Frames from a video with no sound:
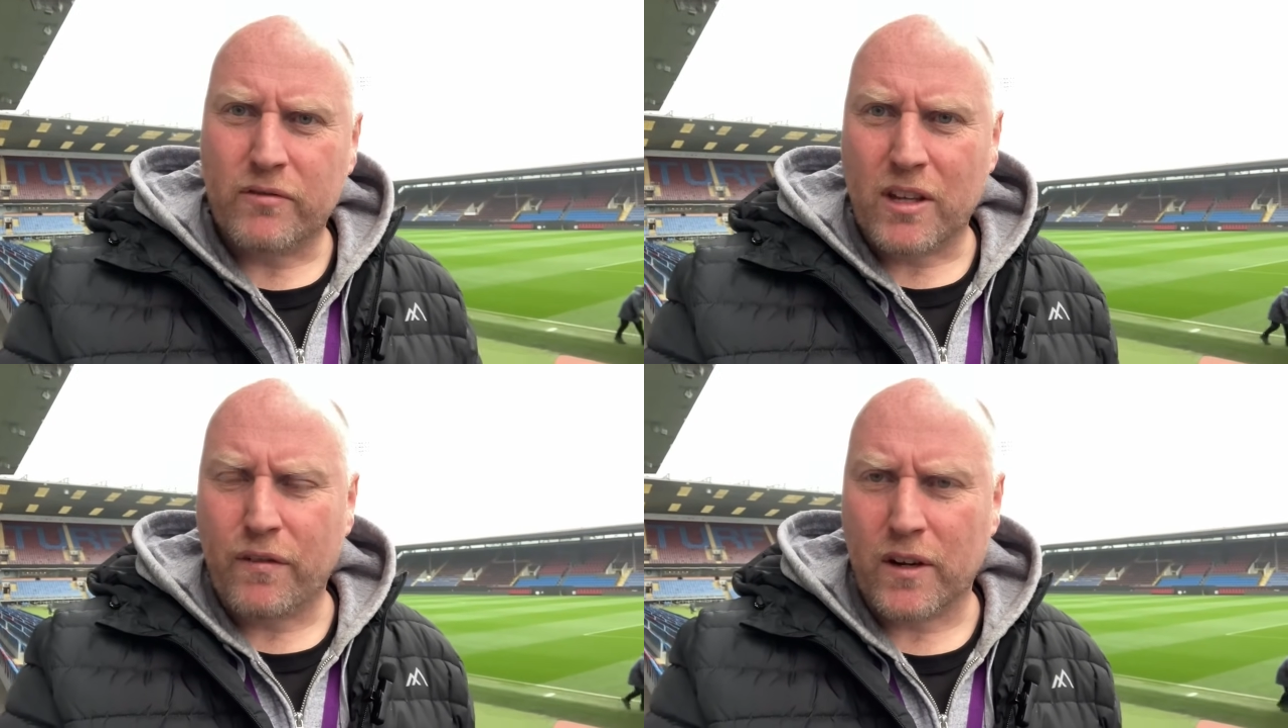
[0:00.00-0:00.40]

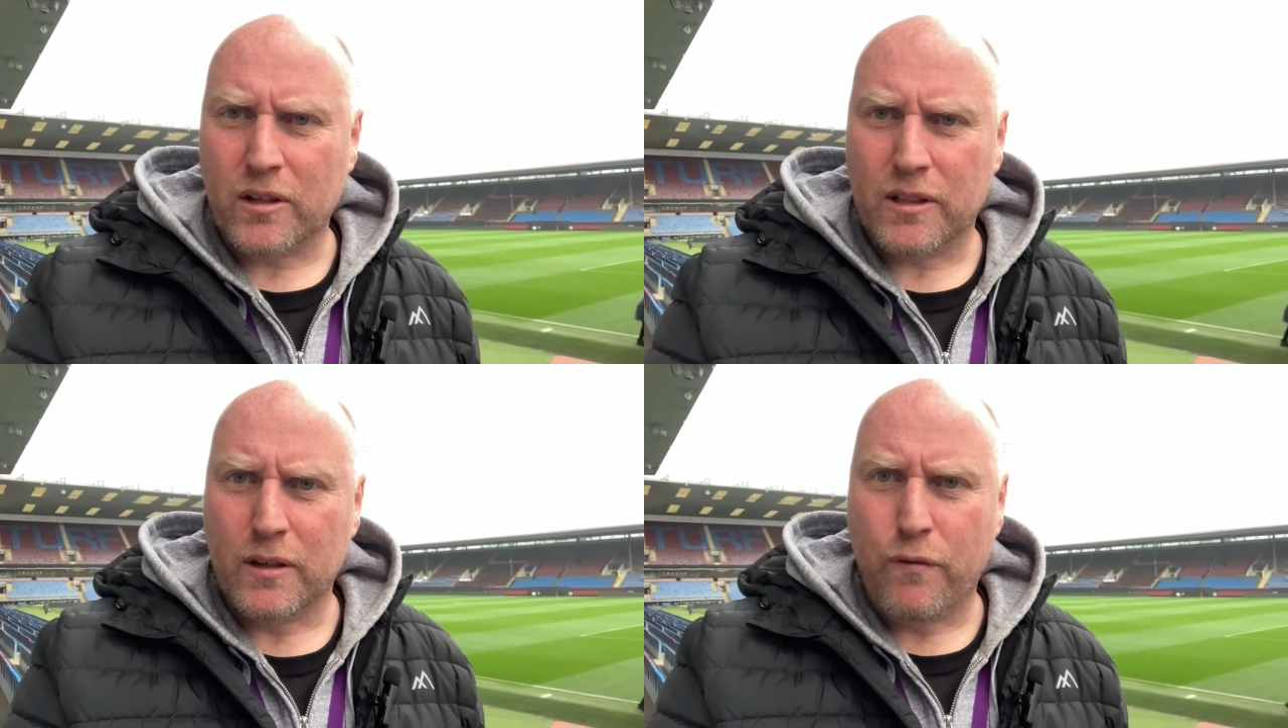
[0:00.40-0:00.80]
of
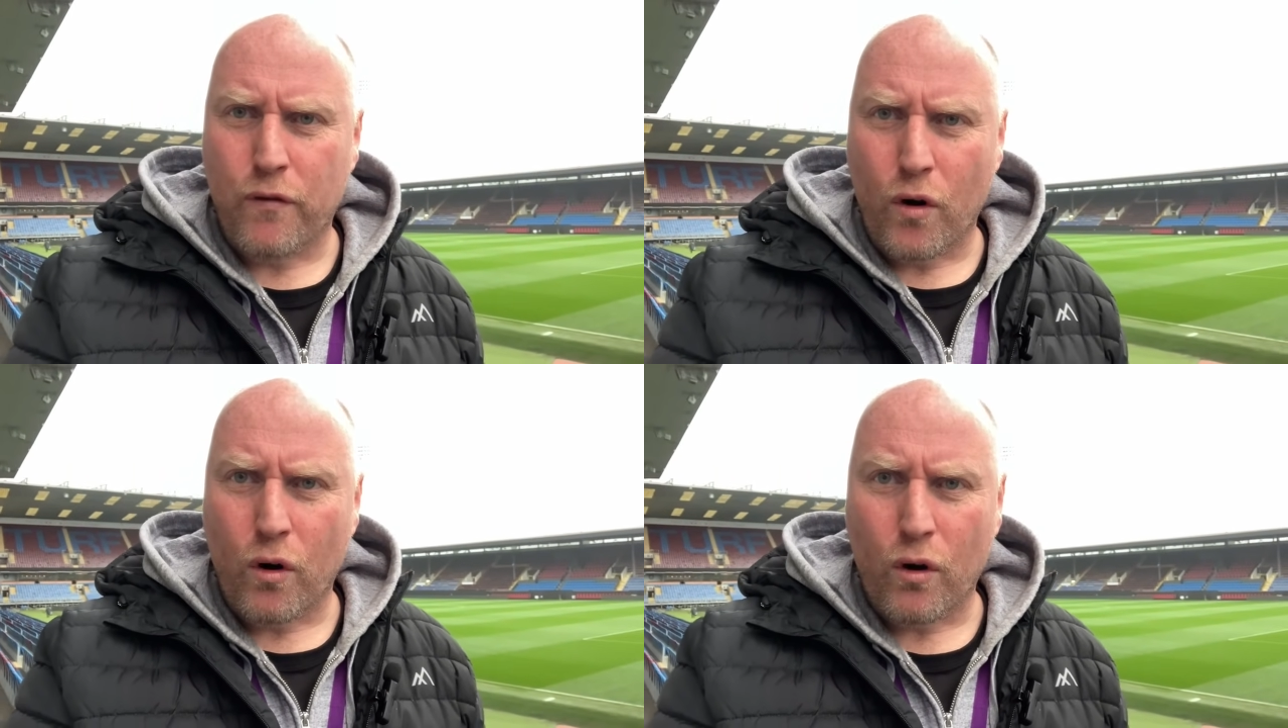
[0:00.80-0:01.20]
difficulty
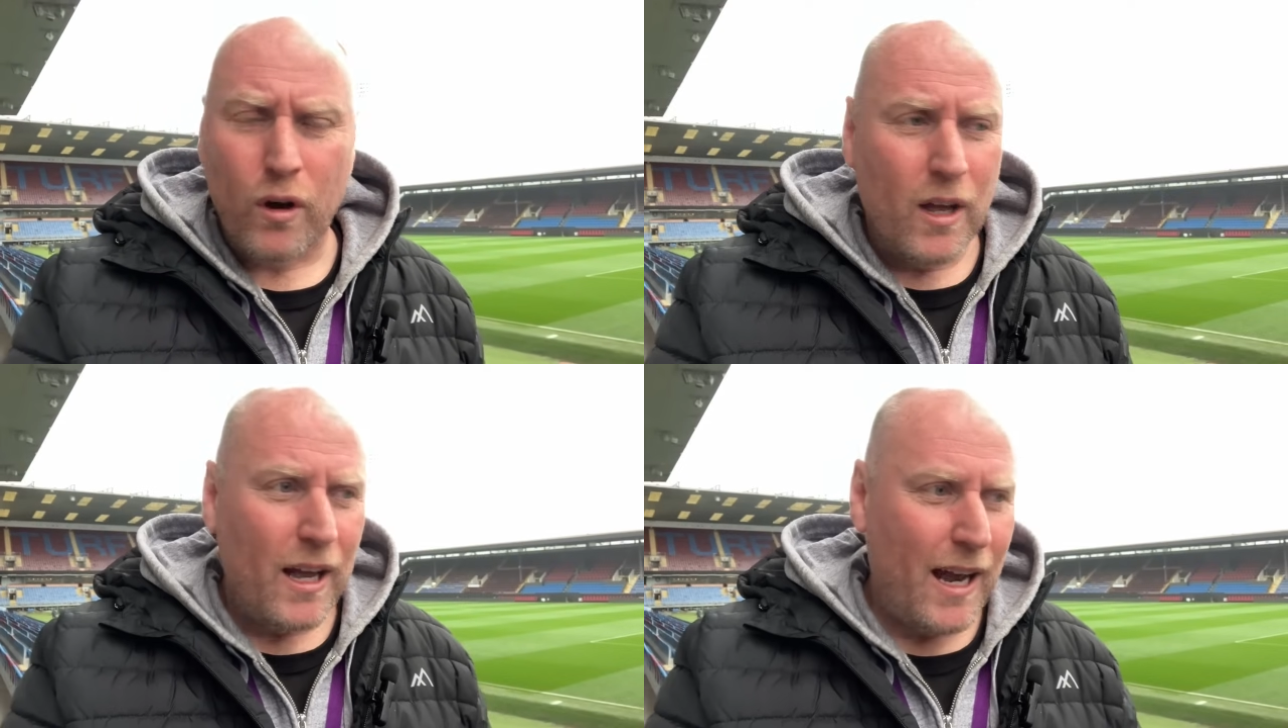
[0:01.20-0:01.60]
for
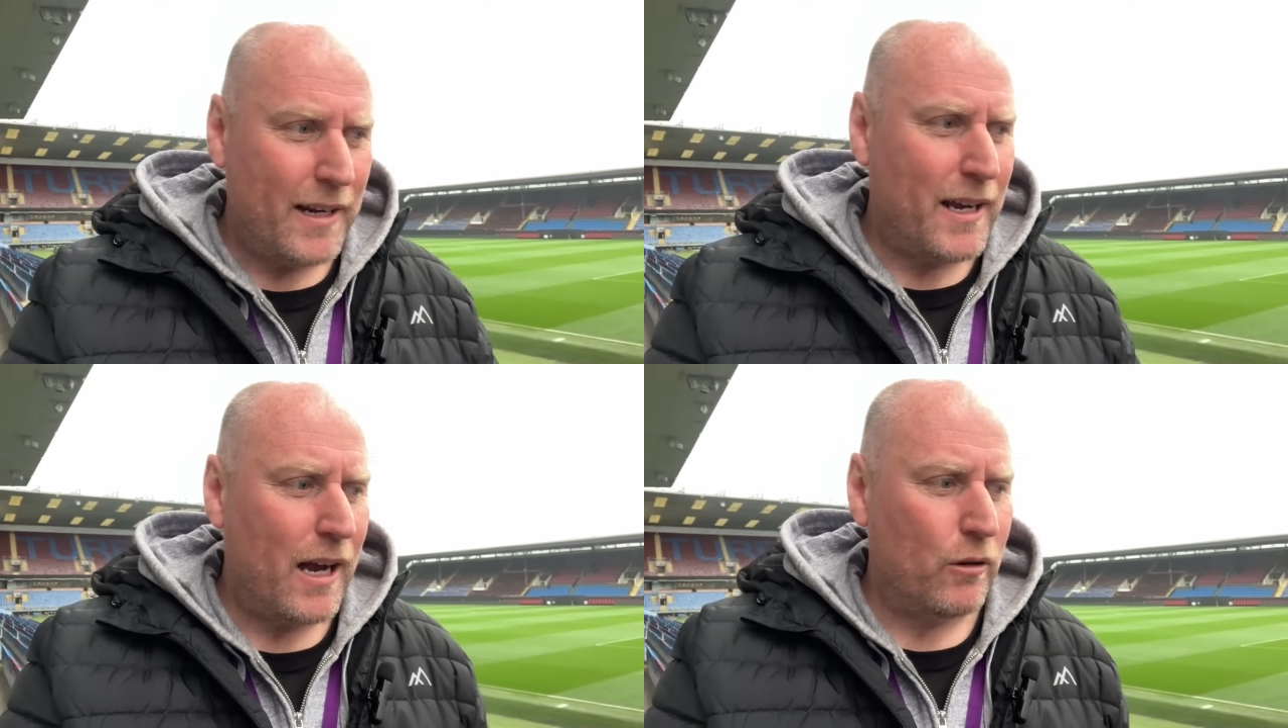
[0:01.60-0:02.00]

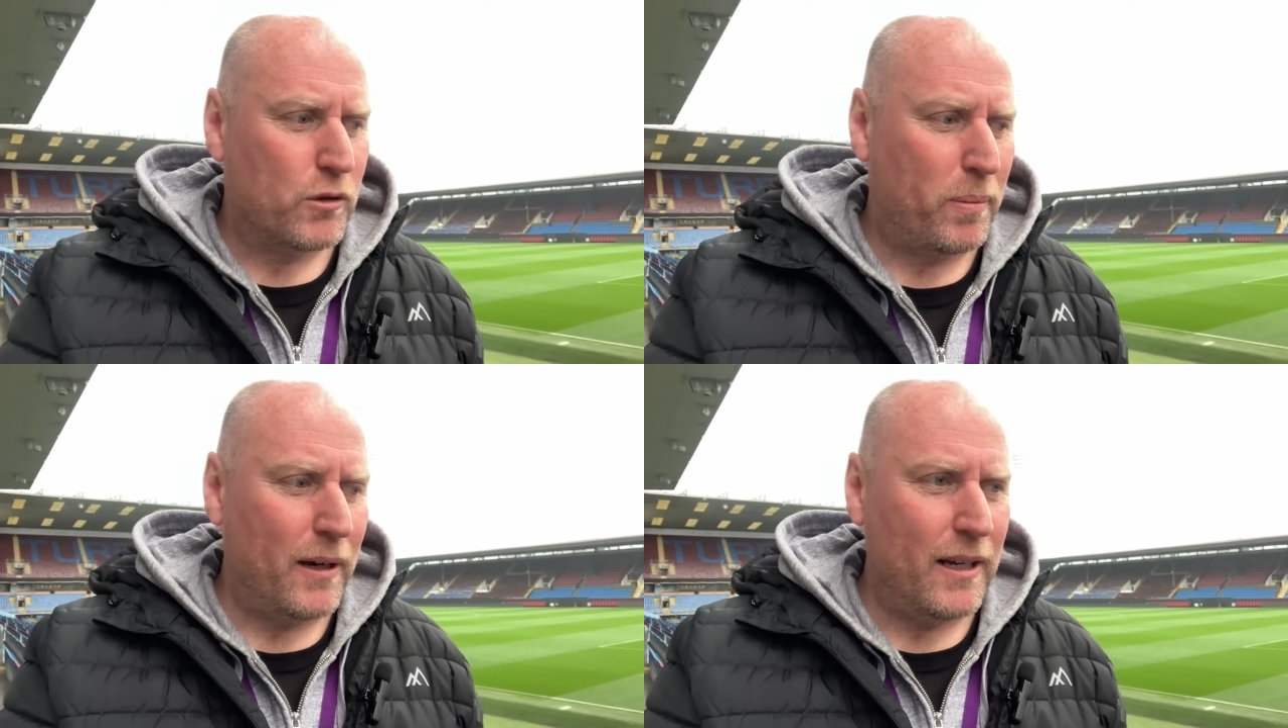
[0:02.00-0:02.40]
Eddie
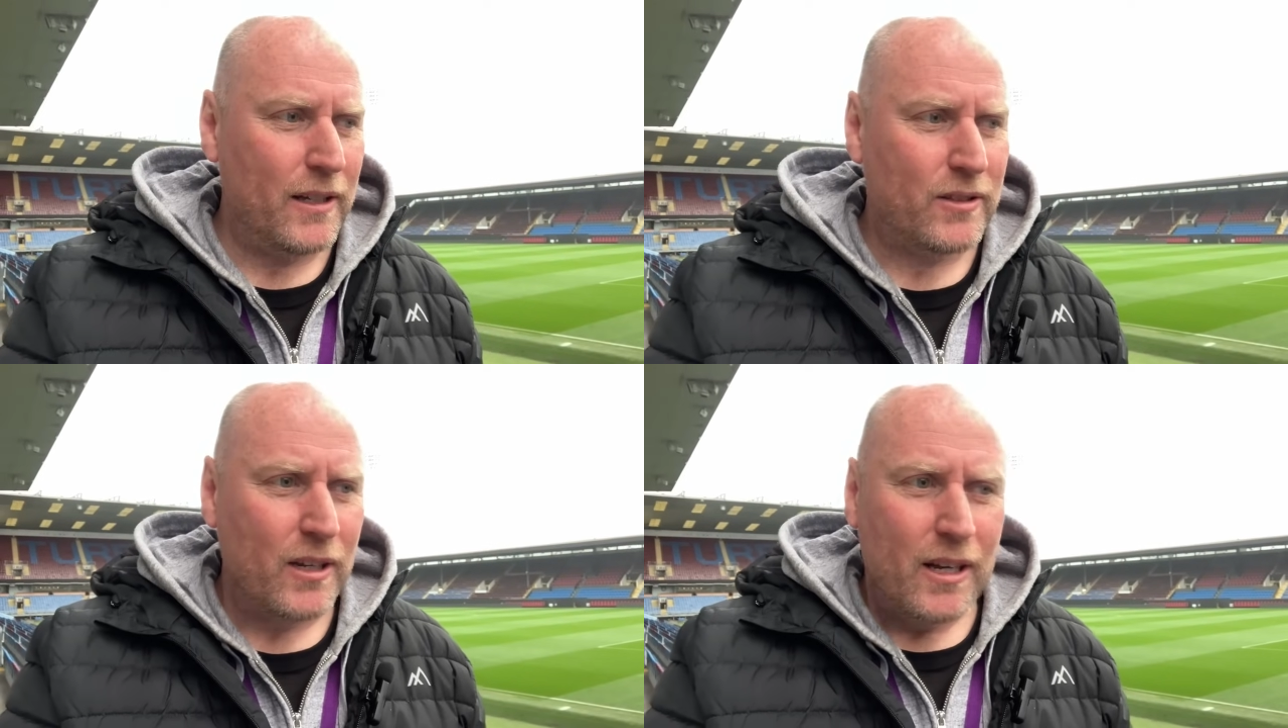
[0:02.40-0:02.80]
Howe's
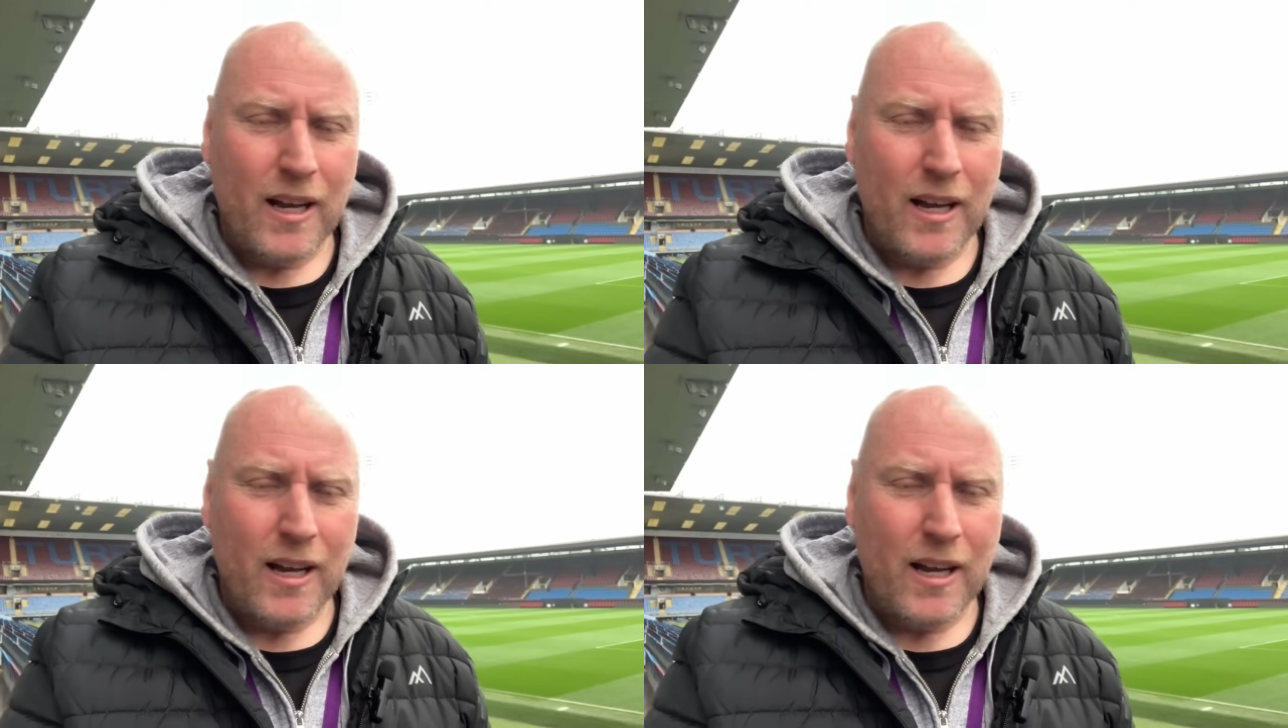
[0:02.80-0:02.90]
players.